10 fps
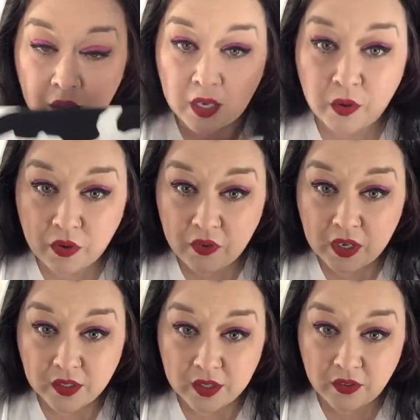county
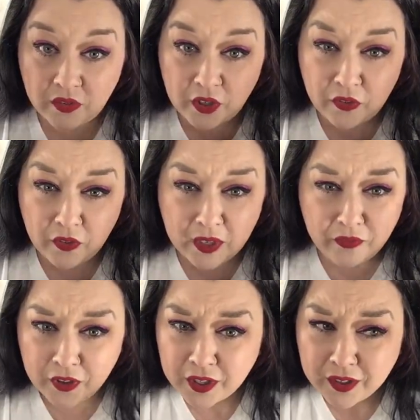fairs, for your
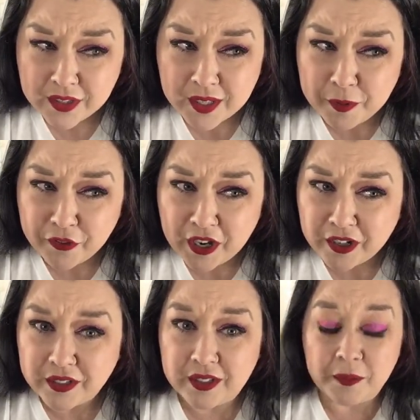for your summer fairs.